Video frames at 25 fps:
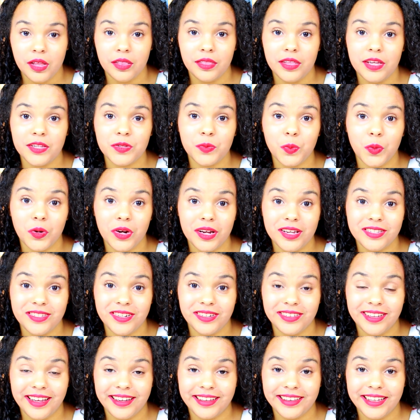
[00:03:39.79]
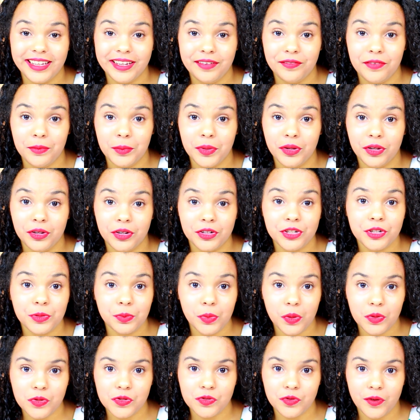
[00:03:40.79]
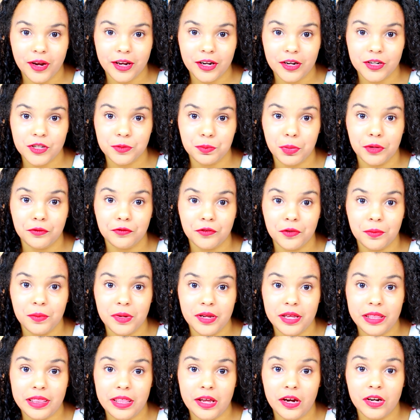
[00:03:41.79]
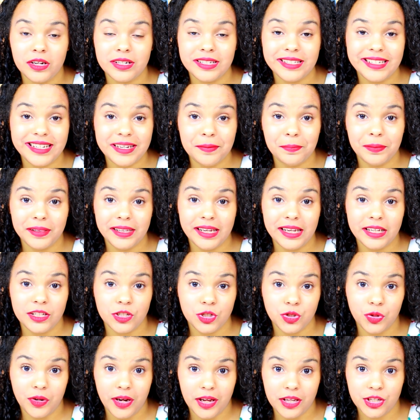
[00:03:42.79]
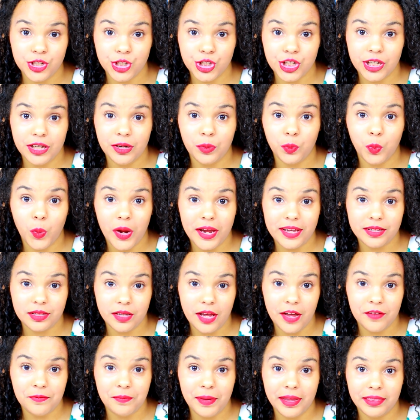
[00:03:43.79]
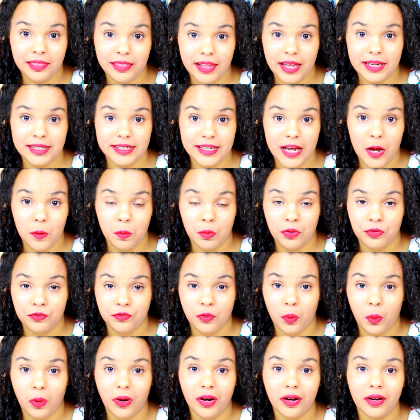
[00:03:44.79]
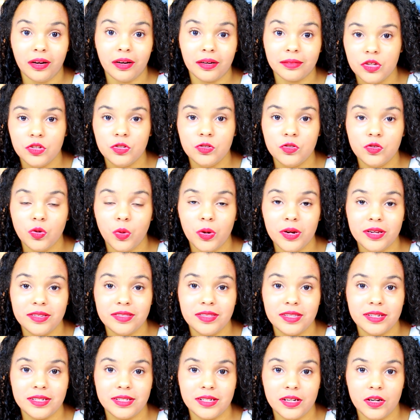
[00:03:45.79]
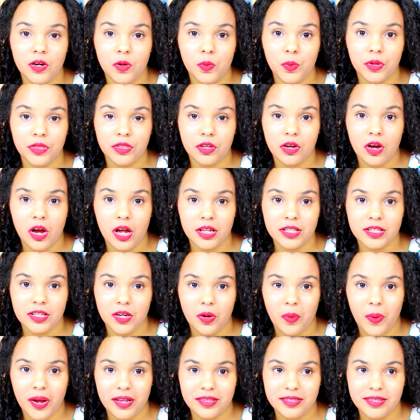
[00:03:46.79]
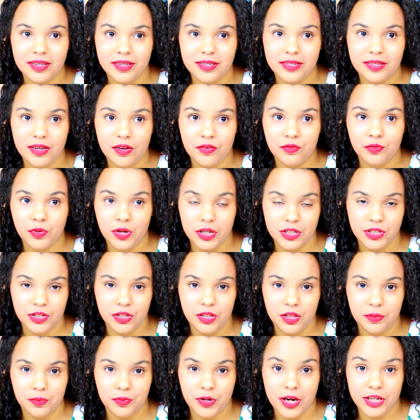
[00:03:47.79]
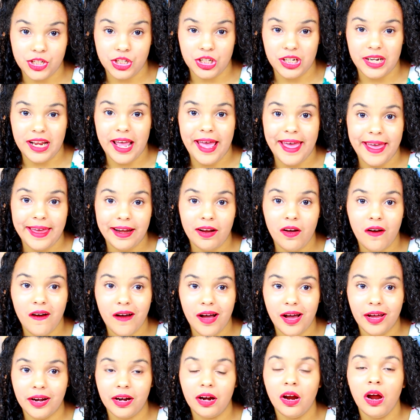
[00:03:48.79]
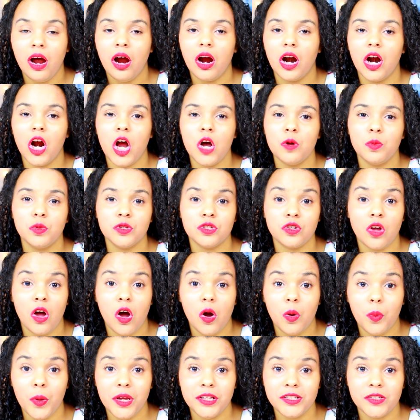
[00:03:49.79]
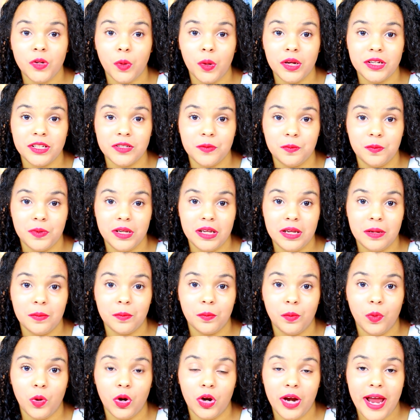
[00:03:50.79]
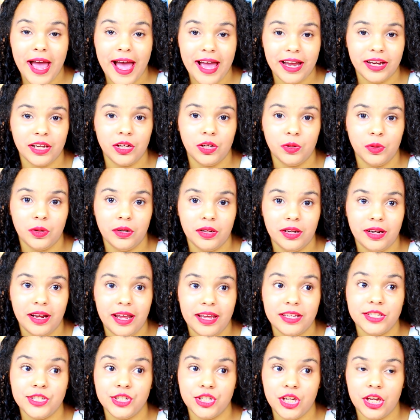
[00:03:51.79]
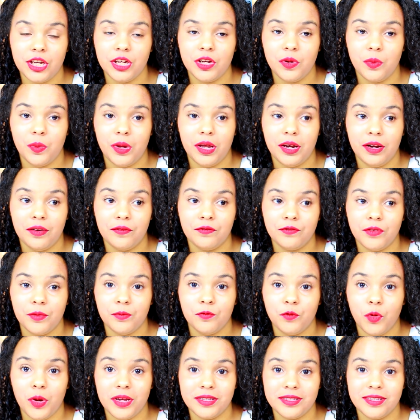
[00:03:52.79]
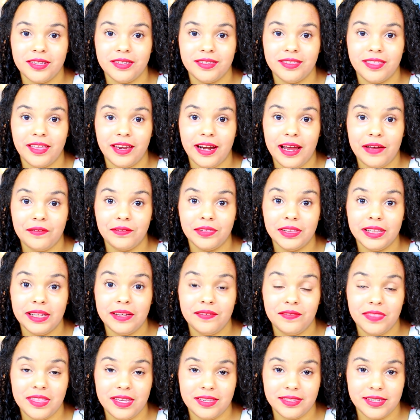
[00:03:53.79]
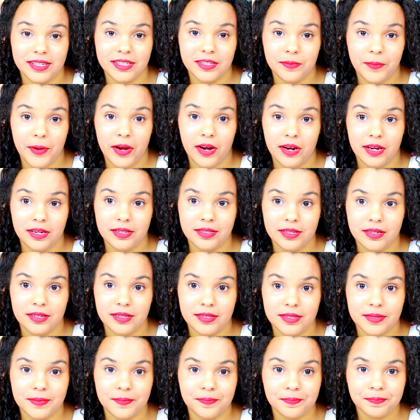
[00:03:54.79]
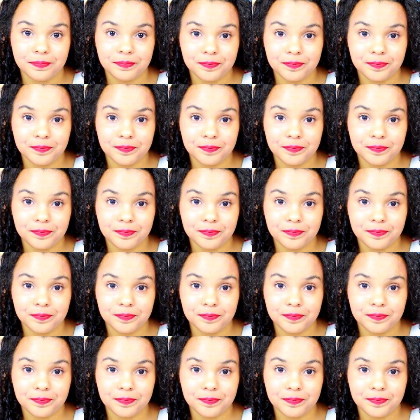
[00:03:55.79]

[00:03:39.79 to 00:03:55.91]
These worries are likely familiar to most writers, but for me they are deeply entrenched in ways I've been let down before. Stories that deal with the consequences of racial oppression head-on are almost always going to be more accurate and genuine from voices that have lived these experiences.